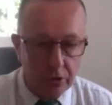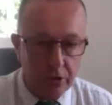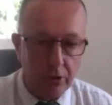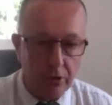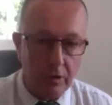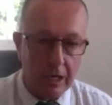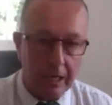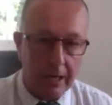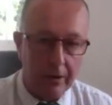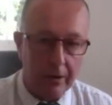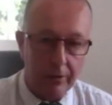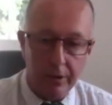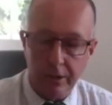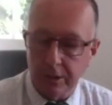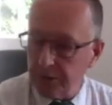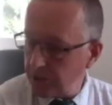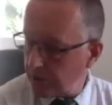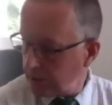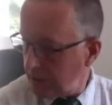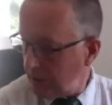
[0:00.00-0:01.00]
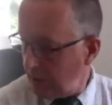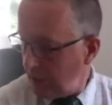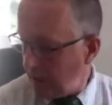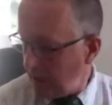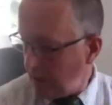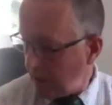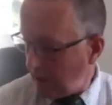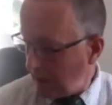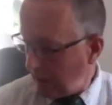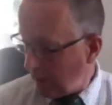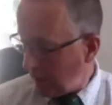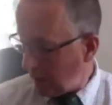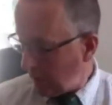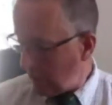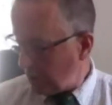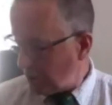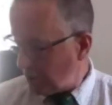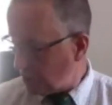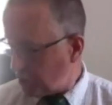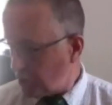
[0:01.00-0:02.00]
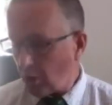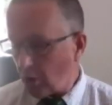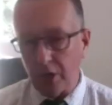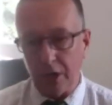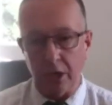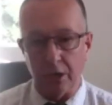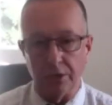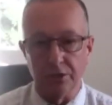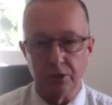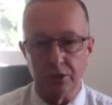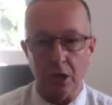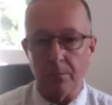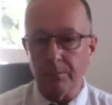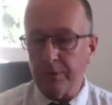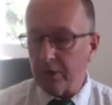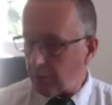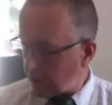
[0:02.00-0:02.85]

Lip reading: rural areas, shotguns, I'm